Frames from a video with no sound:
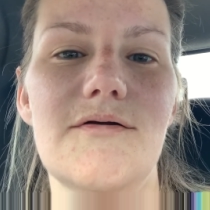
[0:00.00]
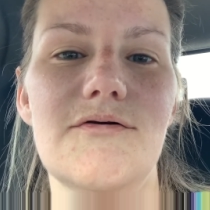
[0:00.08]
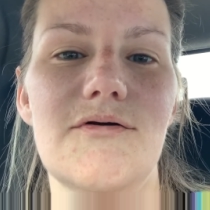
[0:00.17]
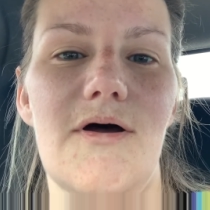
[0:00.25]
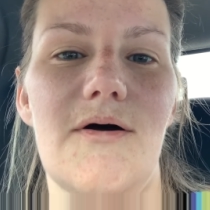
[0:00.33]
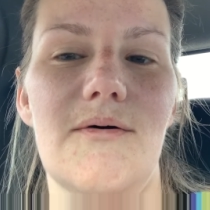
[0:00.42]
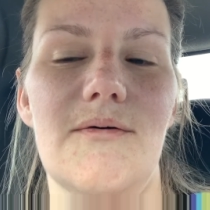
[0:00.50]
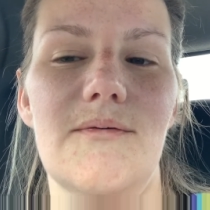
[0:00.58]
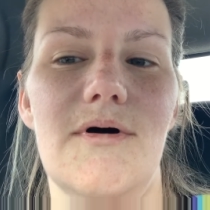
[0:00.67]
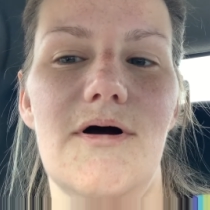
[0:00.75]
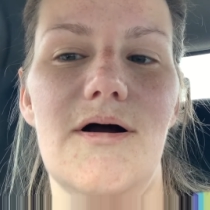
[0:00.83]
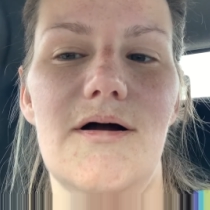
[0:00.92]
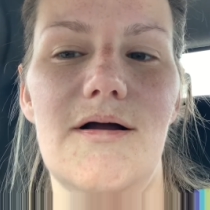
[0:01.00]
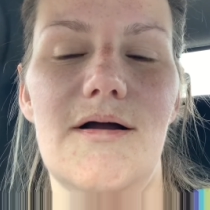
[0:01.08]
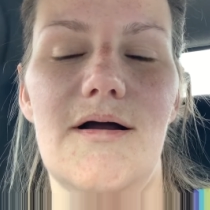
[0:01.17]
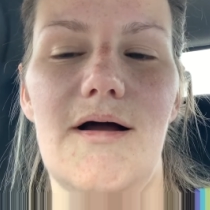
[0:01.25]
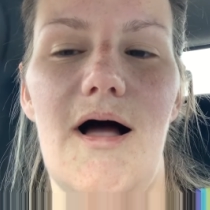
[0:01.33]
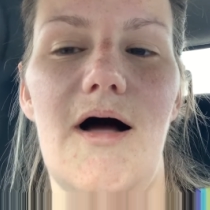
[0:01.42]
So
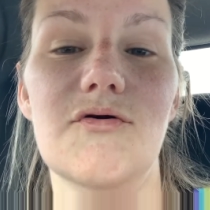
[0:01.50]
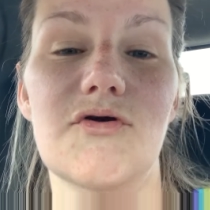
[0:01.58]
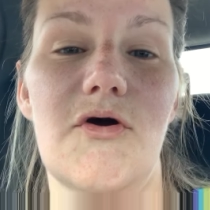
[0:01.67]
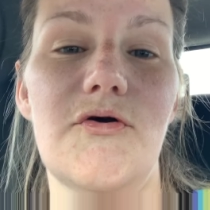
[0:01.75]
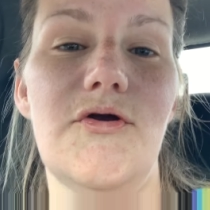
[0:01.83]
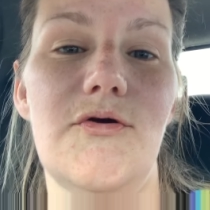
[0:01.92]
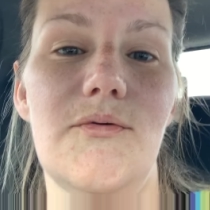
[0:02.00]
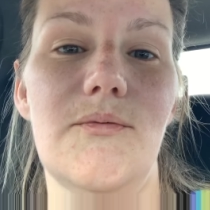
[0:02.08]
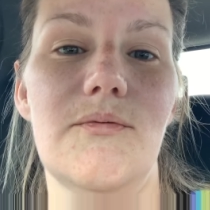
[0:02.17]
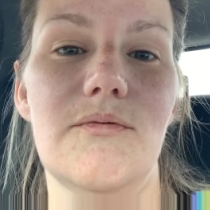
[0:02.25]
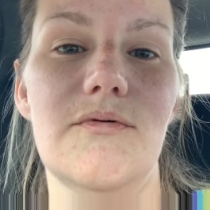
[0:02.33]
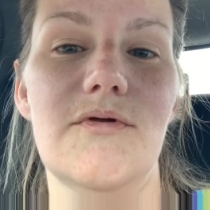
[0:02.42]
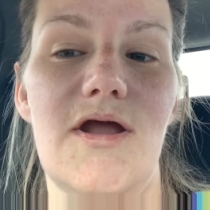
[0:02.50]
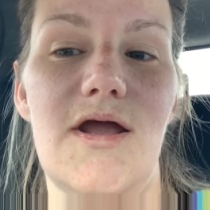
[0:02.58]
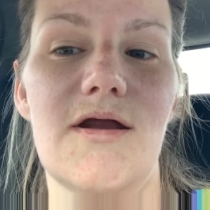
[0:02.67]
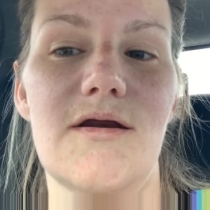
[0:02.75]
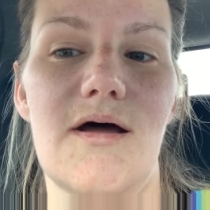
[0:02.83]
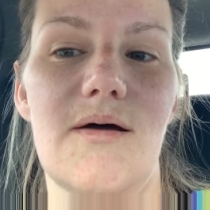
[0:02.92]
I'll show you the
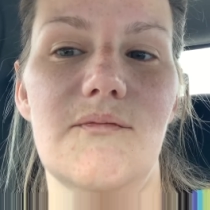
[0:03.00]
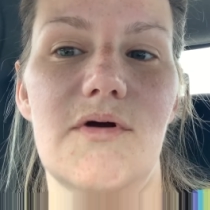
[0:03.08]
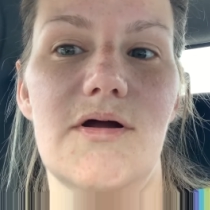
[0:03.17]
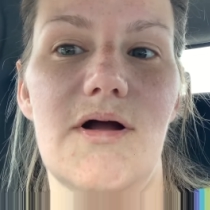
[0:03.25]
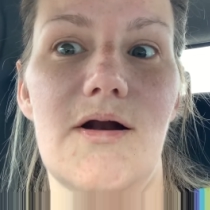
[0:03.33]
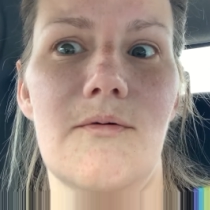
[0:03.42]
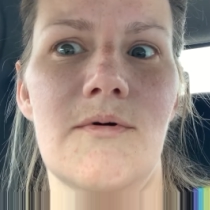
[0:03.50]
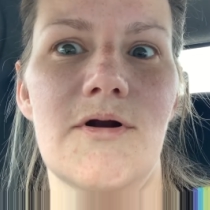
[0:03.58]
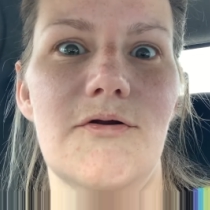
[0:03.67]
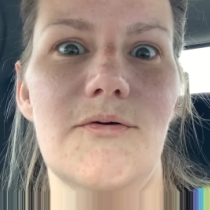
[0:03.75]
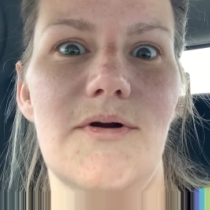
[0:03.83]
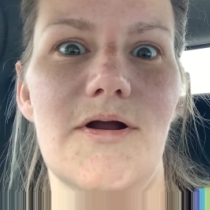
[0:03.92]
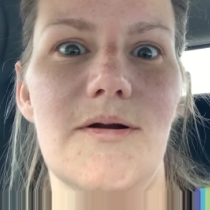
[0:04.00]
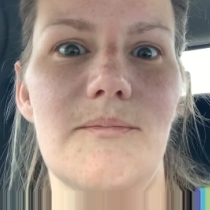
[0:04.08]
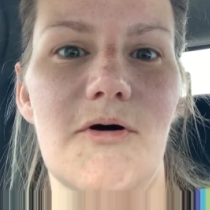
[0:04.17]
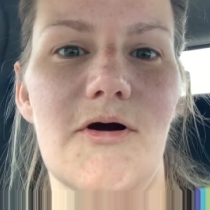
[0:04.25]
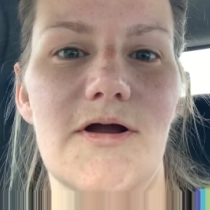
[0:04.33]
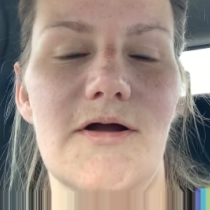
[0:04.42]
end of it. I don't want to do it in a
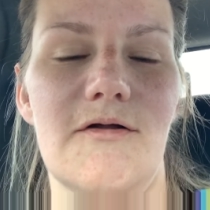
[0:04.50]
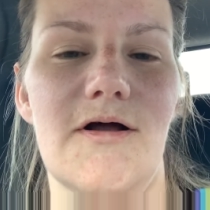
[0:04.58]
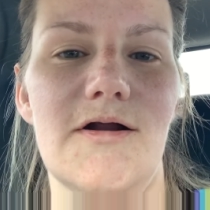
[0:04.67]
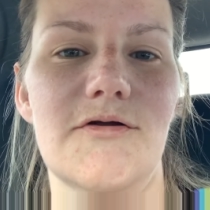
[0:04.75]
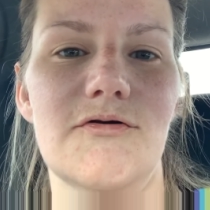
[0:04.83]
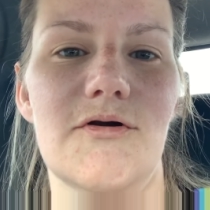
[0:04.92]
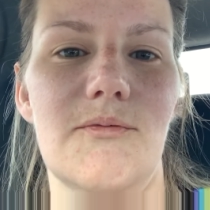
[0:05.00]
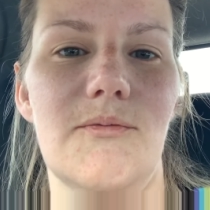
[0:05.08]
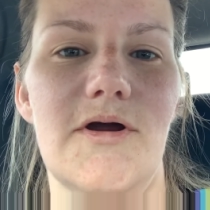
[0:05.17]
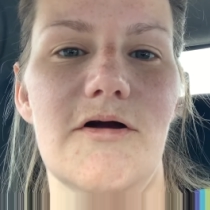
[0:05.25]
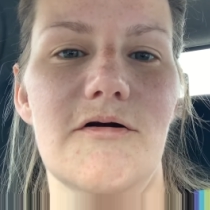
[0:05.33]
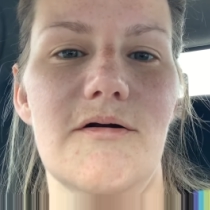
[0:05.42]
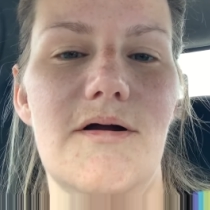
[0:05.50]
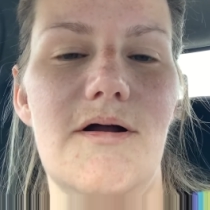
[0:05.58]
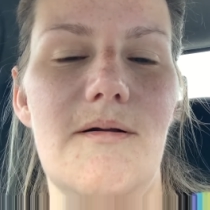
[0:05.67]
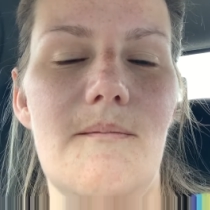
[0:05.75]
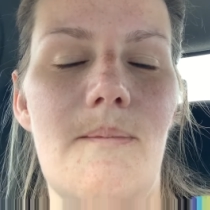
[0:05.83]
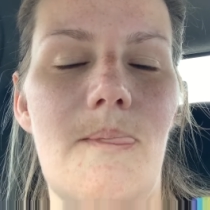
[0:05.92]
parking lot. It's so weird.
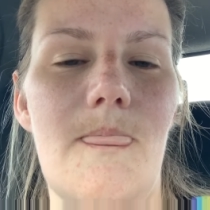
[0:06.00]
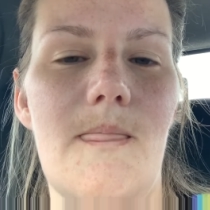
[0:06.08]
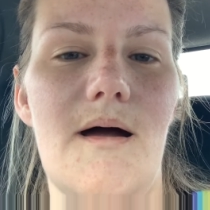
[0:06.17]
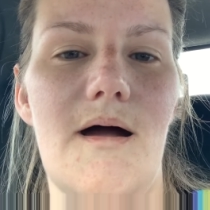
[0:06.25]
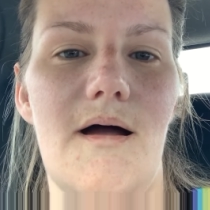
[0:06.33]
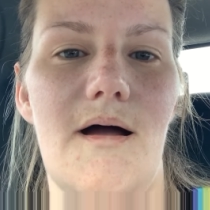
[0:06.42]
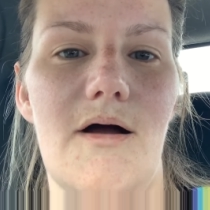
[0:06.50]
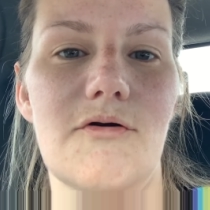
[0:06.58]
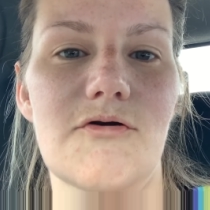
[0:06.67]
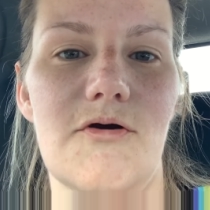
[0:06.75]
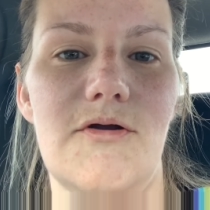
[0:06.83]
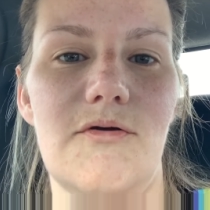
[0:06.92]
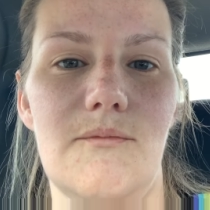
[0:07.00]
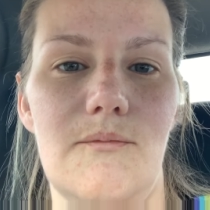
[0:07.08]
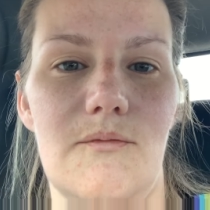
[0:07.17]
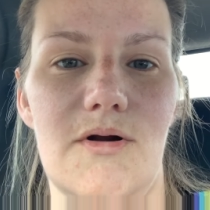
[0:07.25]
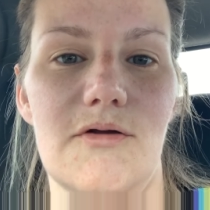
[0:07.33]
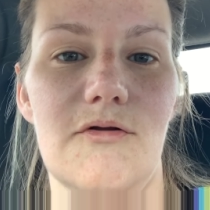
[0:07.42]
Uh, I'll show you
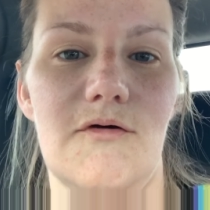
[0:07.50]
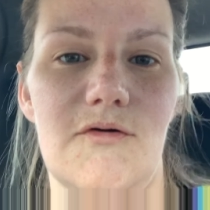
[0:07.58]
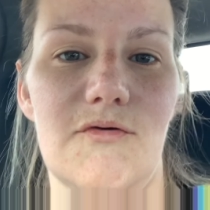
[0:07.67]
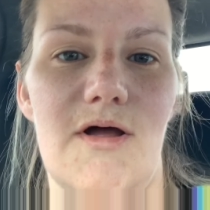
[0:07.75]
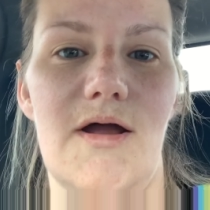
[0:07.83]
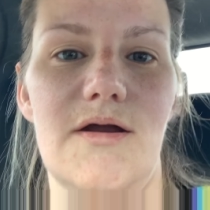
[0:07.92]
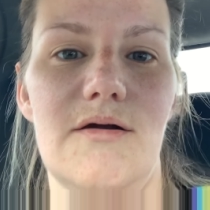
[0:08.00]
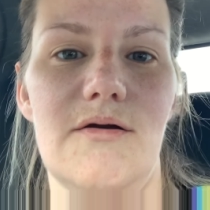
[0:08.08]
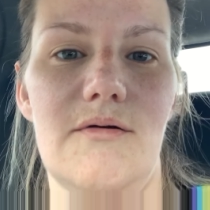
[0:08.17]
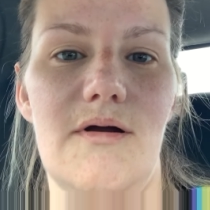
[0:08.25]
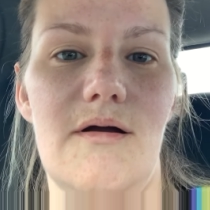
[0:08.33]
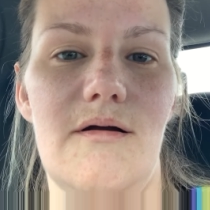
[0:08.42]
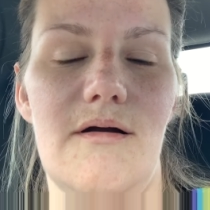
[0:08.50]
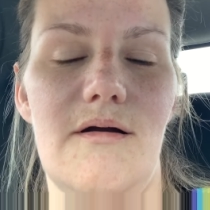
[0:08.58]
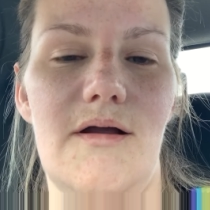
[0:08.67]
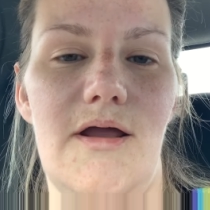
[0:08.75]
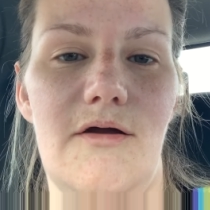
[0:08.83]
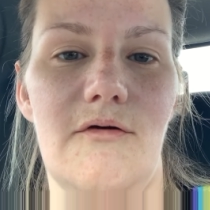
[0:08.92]
what it looks like
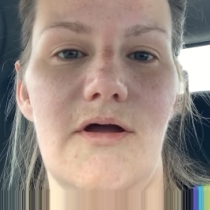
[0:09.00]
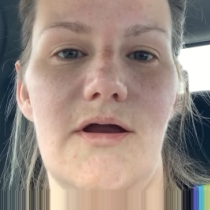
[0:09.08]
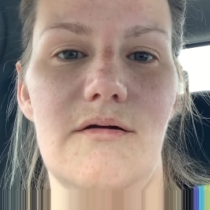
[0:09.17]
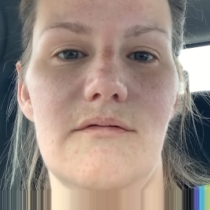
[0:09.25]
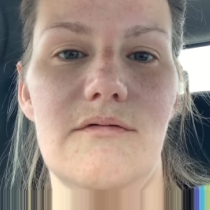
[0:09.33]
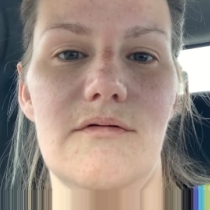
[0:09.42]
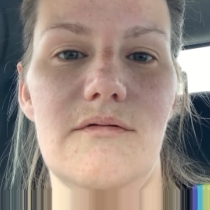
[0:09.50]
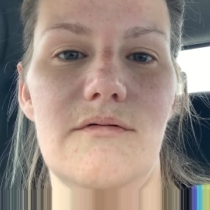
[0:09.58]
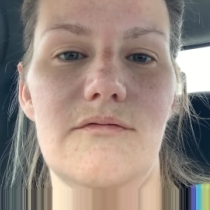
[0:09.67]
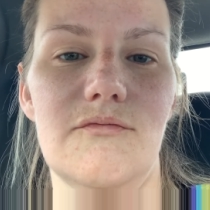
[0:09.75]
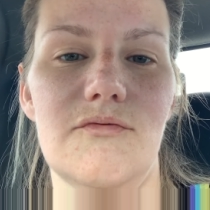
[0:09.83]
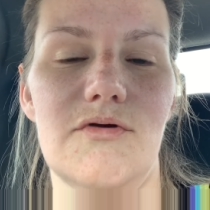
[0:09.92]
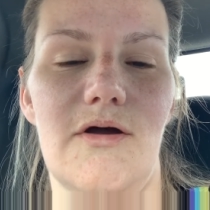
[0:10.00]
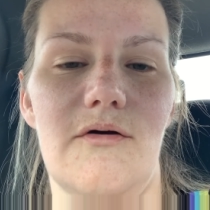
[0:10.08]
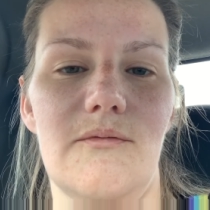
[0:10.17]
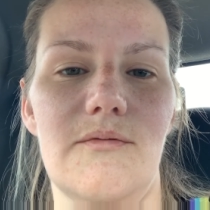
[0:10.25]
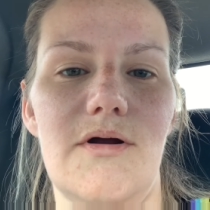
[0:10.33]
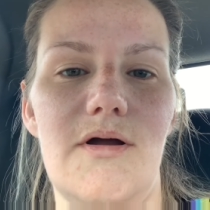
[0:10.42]
healing. So,